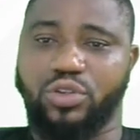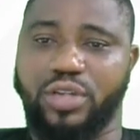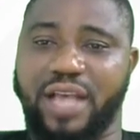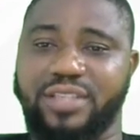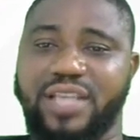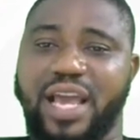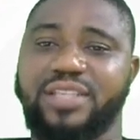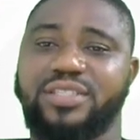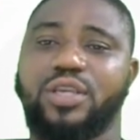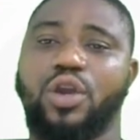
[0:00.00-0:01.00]
So the answer
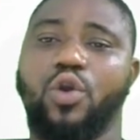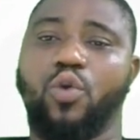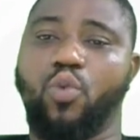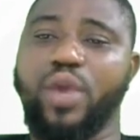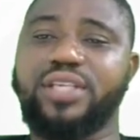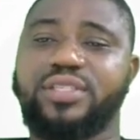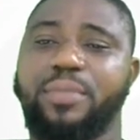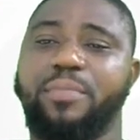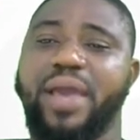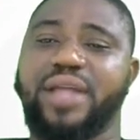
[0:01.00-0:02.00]
is wings
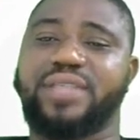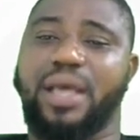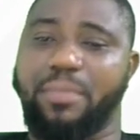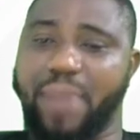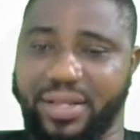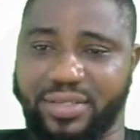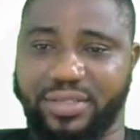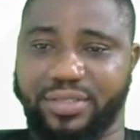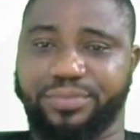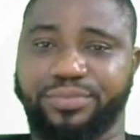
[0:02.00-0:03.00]
in birds and
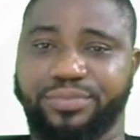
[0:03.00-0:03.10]
bats.